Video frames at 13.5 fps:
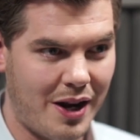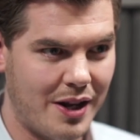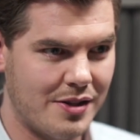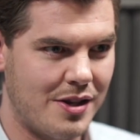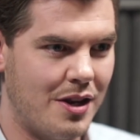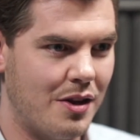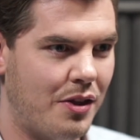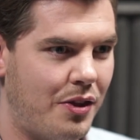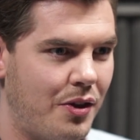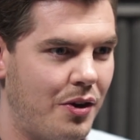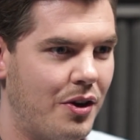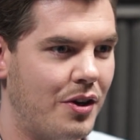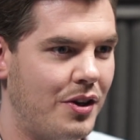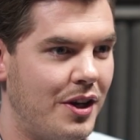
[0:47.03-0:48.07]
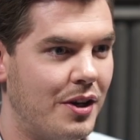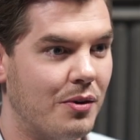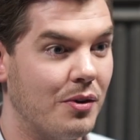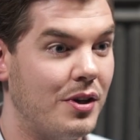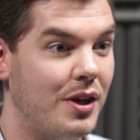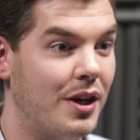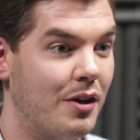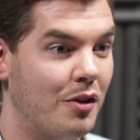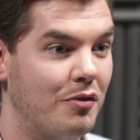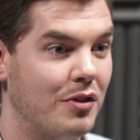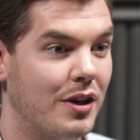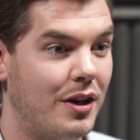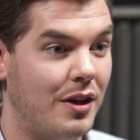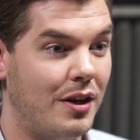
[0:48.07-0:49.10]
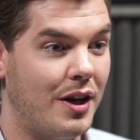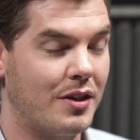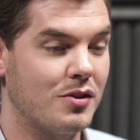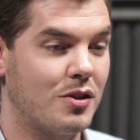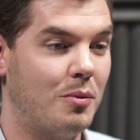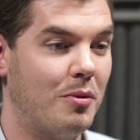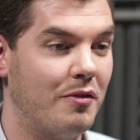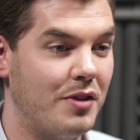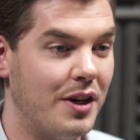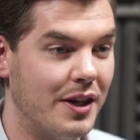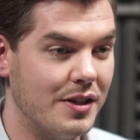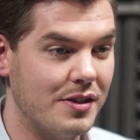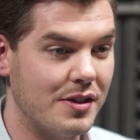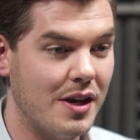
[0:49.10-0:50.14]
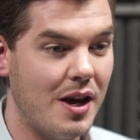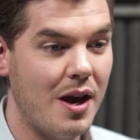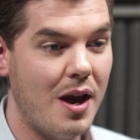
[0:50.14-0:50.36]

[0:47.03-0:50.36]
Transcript: let's say, a third year on year over the next couple of years.